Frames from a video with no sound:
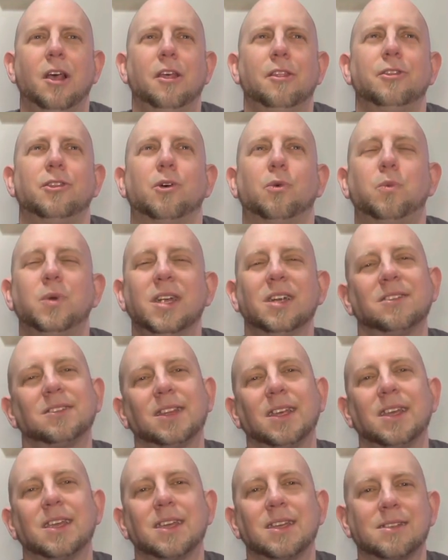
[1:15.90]
The weird
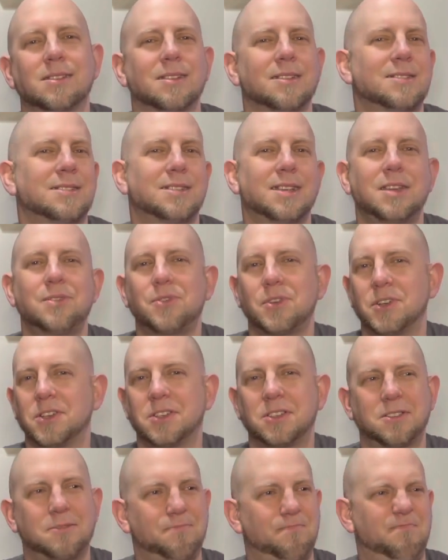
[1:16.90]
thing is, let's say
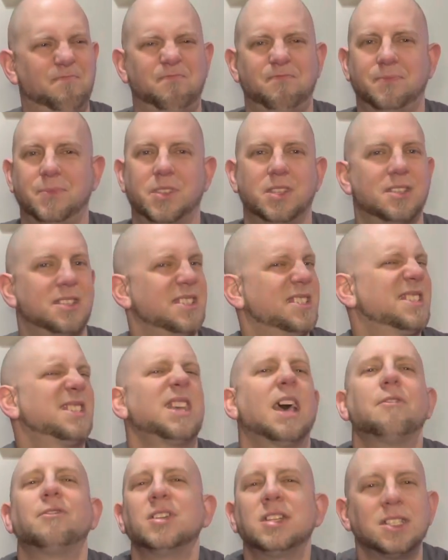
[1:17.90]
there's
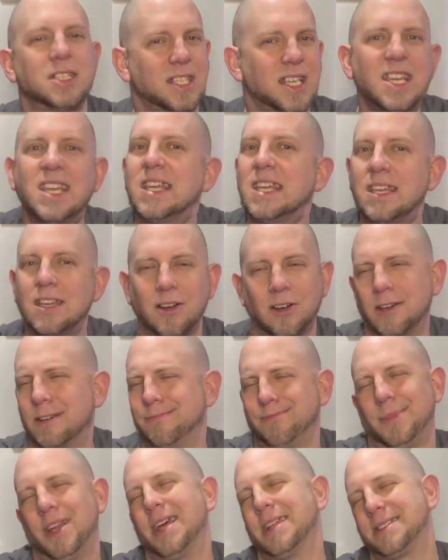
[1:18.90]
17,
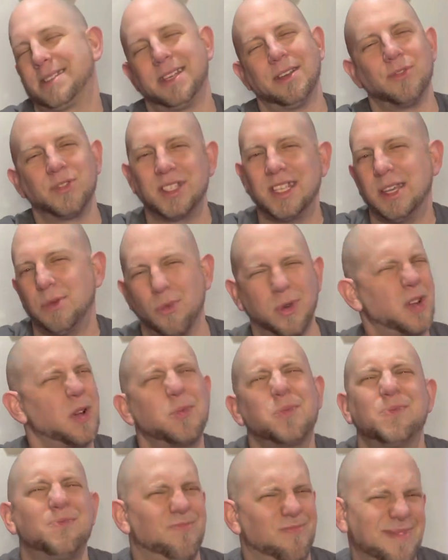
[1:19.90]
or not 17, we'll
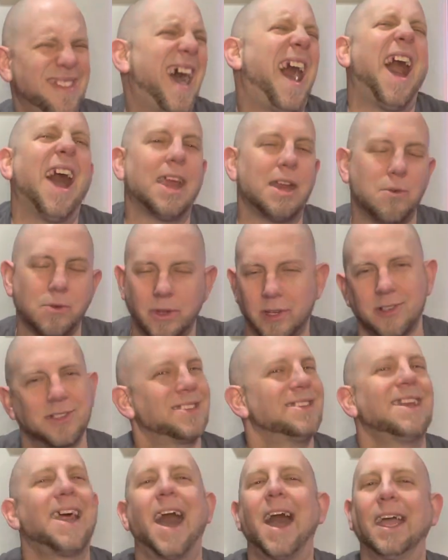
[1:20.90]
go 9. There's
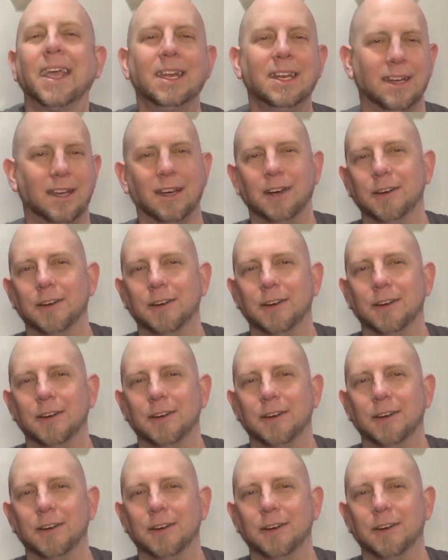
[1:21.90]
9